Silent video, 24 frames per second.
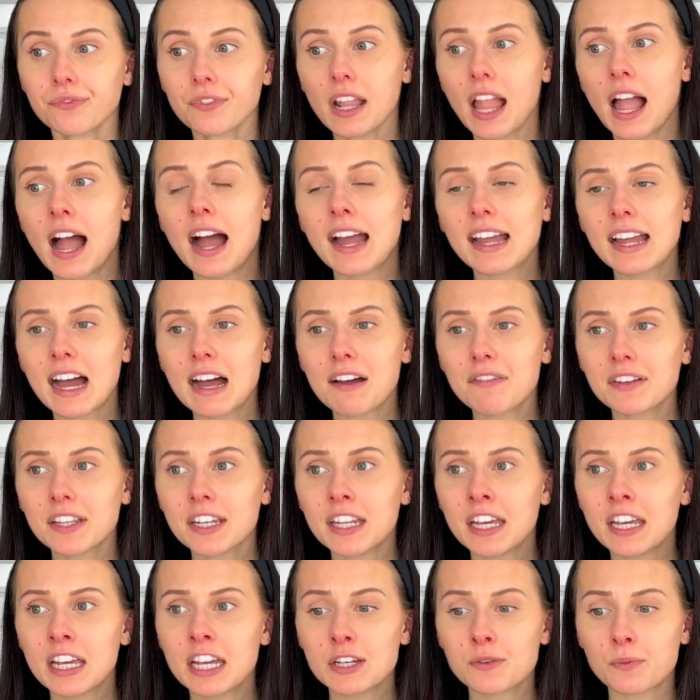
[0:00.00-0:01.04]
I haven't
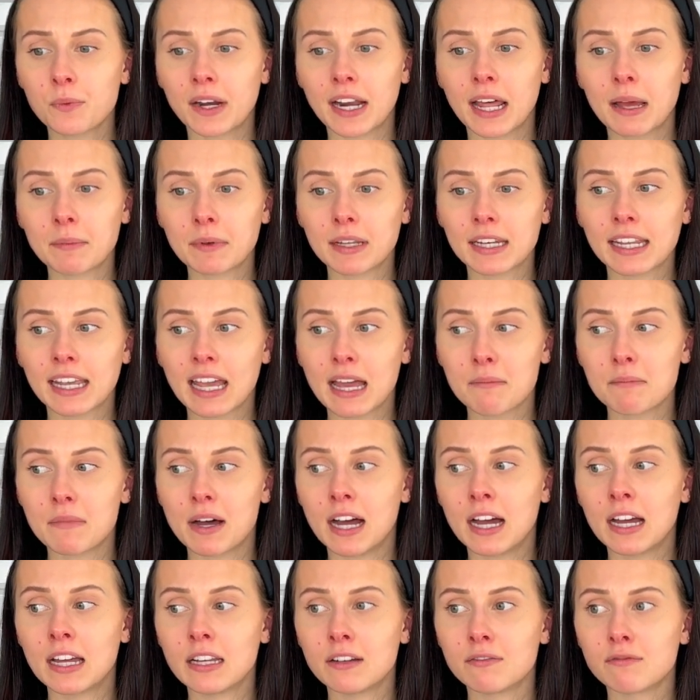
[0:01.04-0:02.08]
heard when I'm going to get
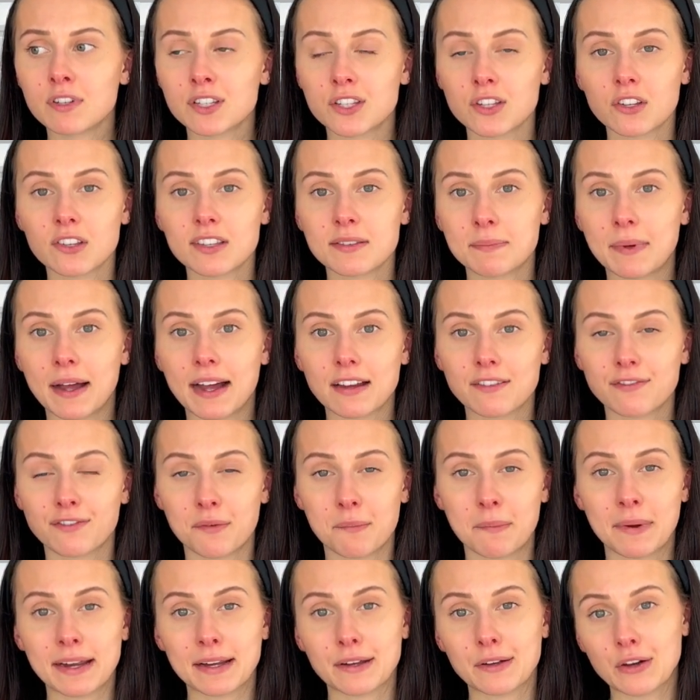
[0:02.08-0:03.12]
my results back from
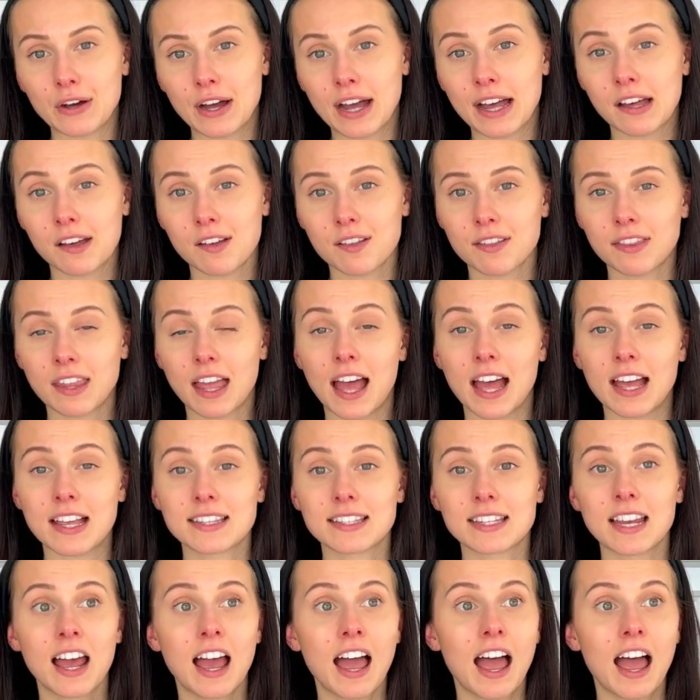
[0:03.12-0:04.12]
my gut health test